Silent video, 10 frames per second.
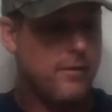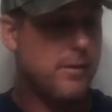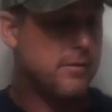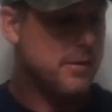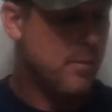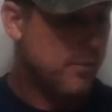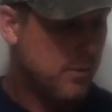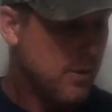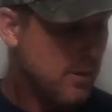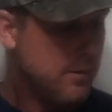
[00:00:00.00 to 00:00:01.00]
very
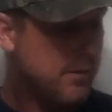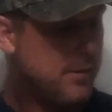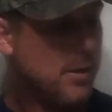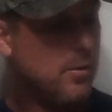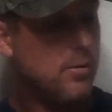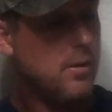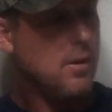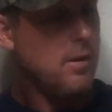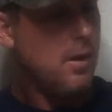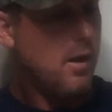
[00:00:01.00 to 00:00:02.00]
simple to do.
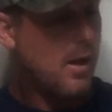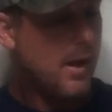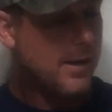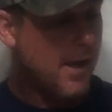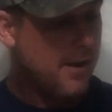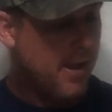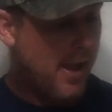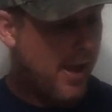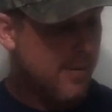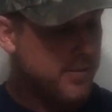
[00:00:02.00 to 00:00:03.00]
Again,
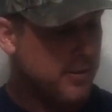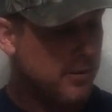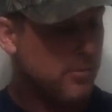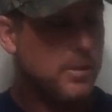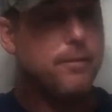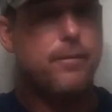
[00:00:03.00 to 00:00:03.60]
absolutely